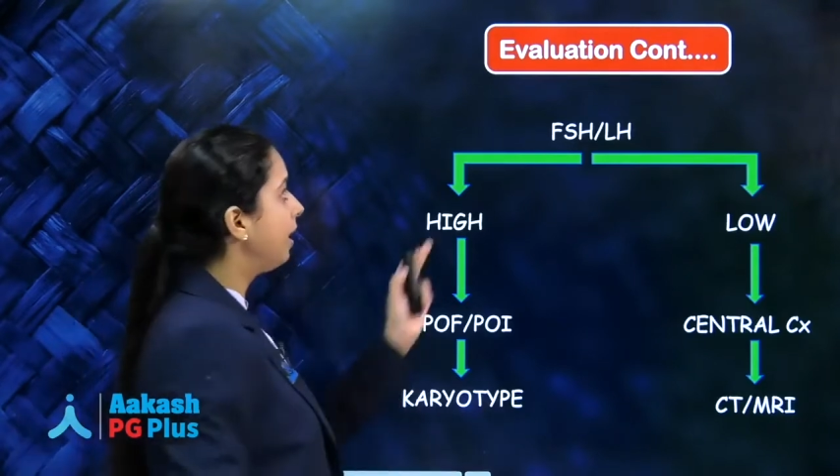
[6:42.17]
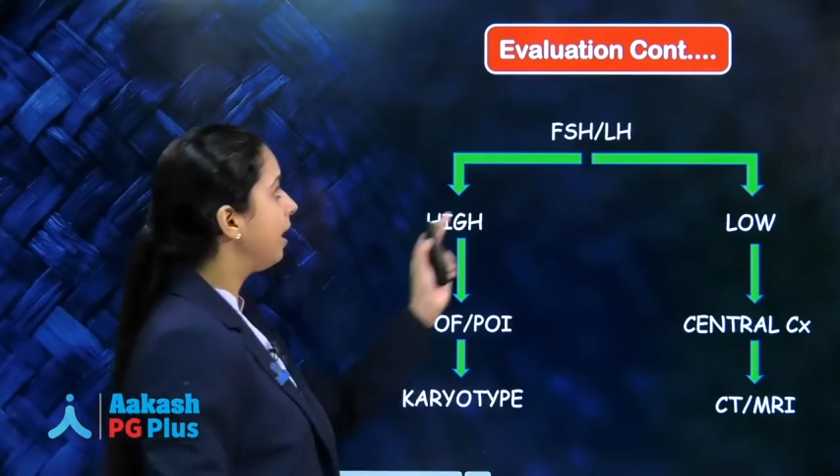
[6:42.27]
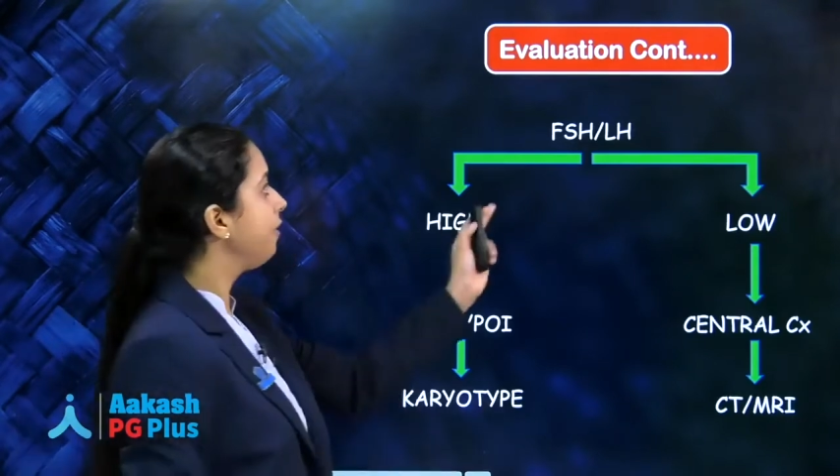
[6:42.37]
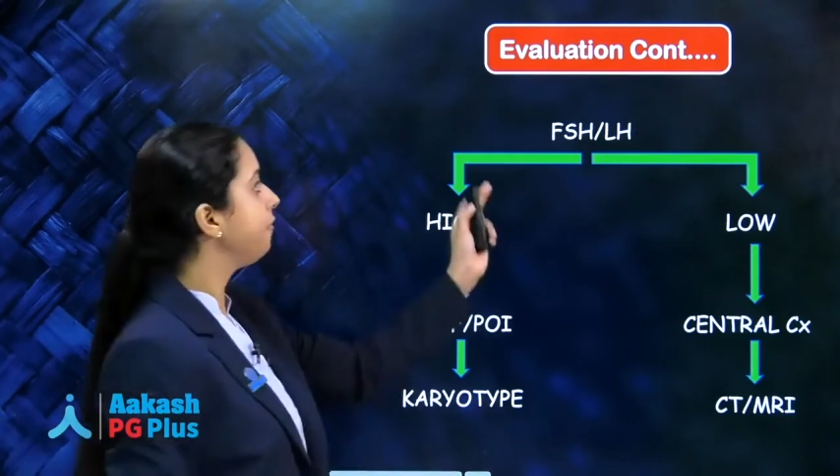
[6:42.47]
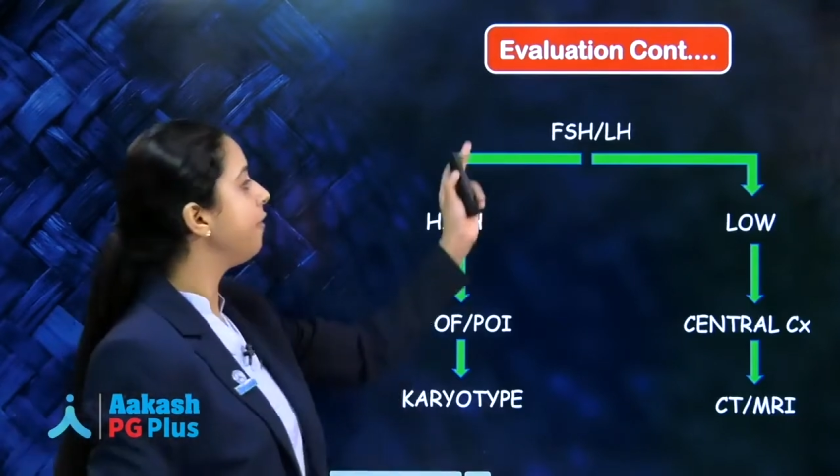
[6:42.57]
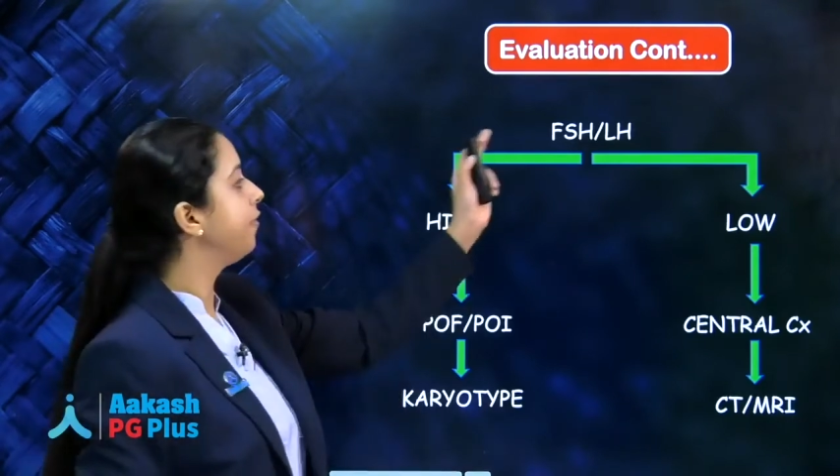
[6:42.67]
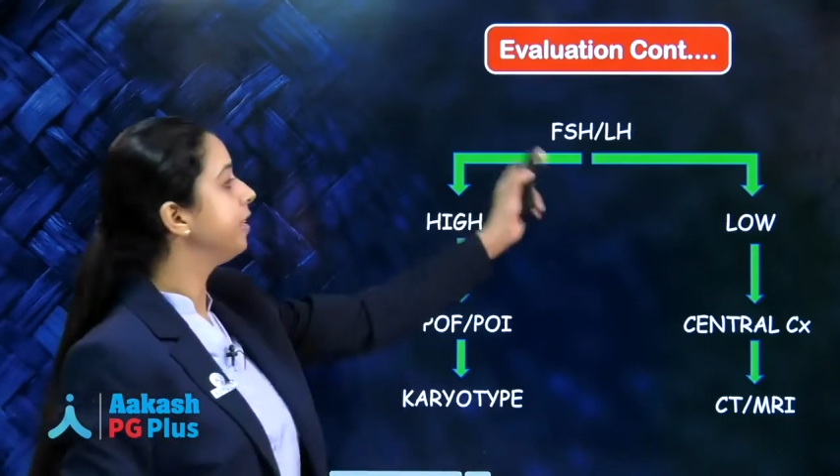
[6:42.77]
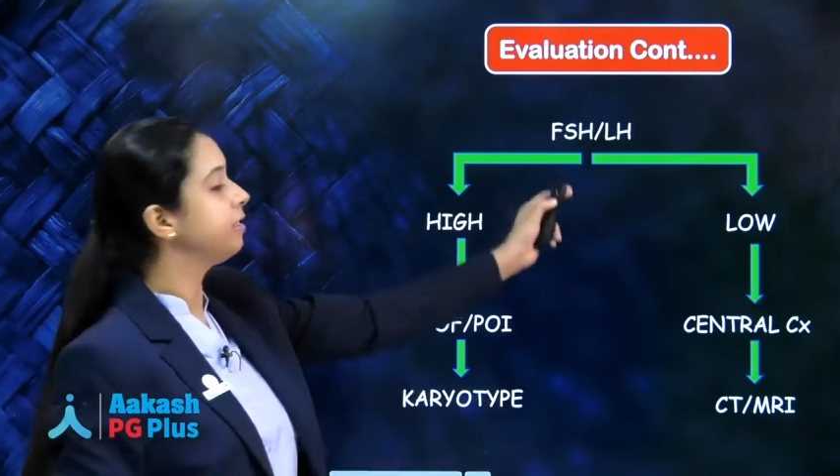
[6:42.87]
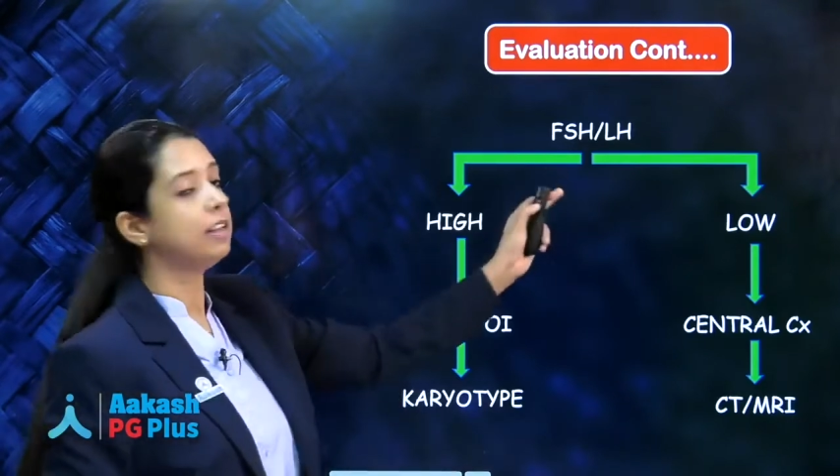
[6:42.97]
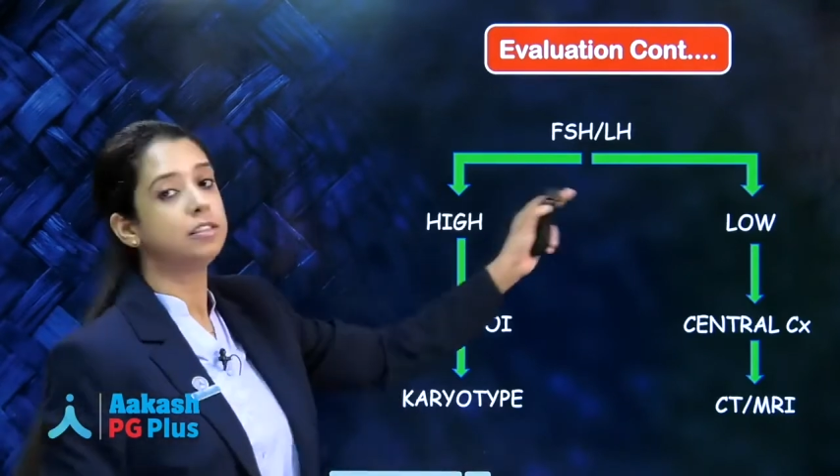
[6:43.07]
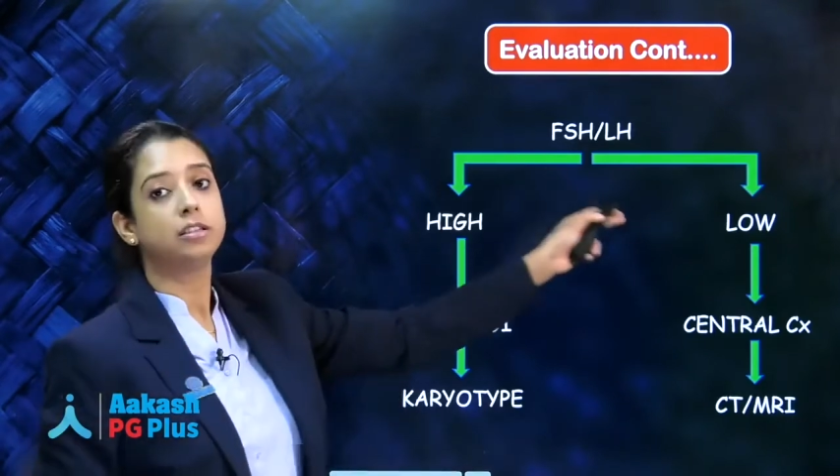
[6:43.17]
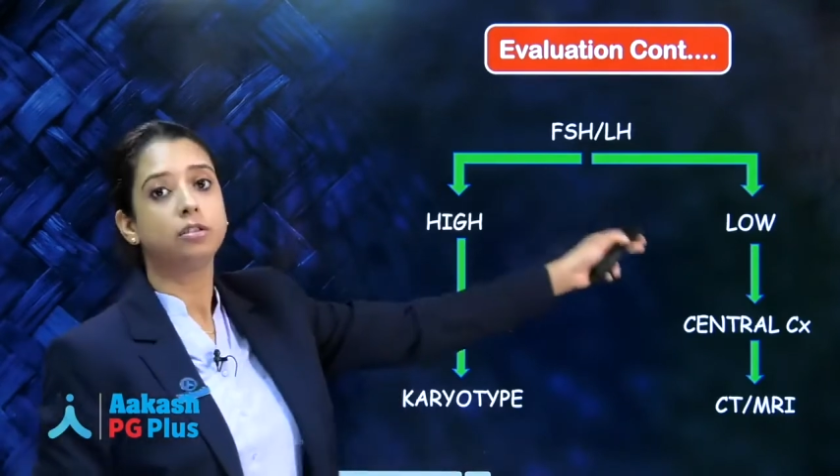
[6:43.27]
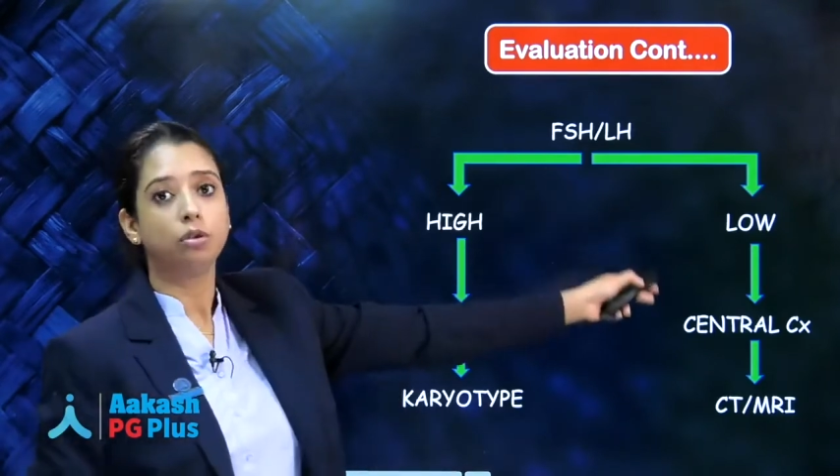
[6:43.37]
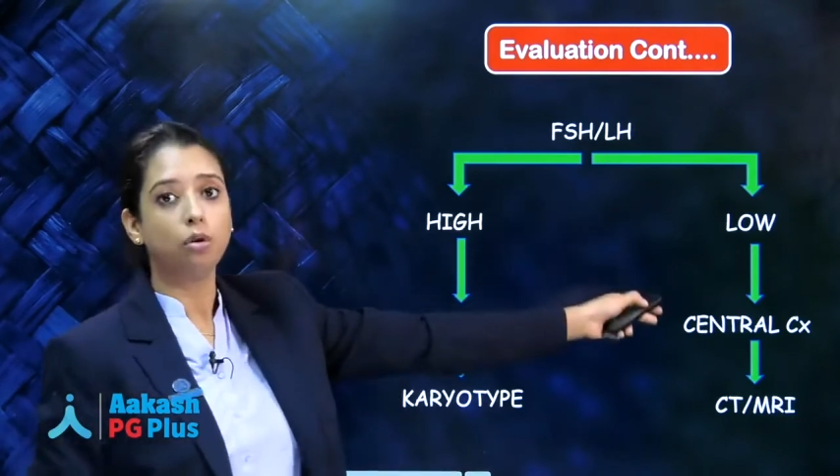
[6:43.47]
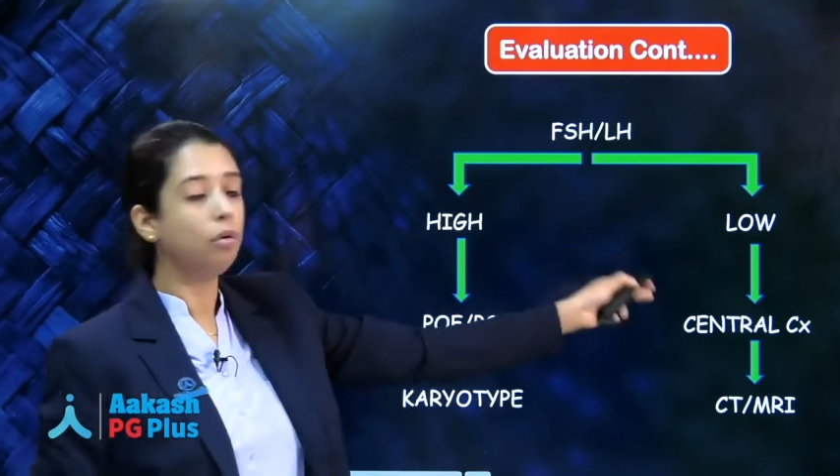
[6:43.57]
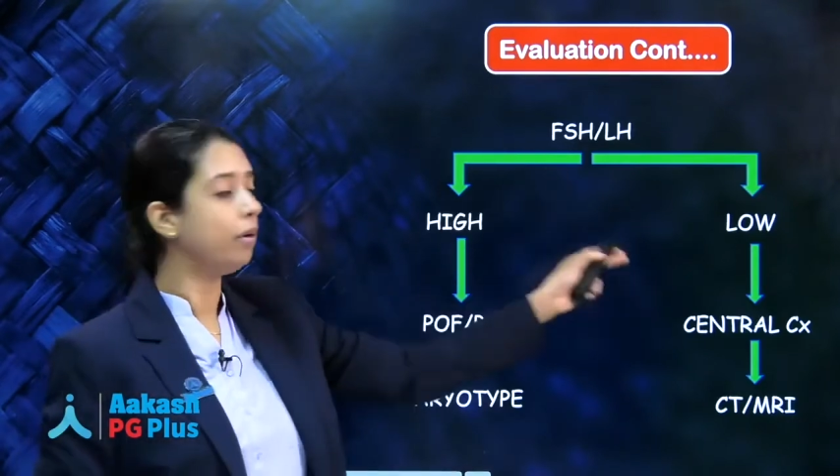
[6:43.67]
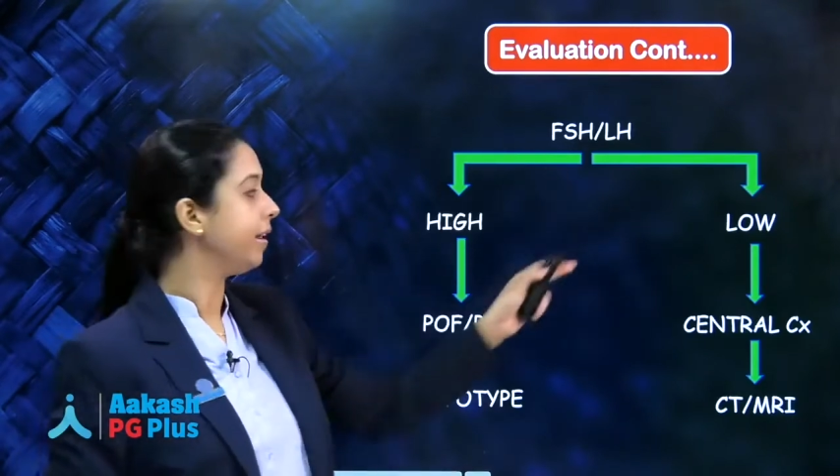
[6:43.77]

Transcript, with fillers: If FSHLH is low,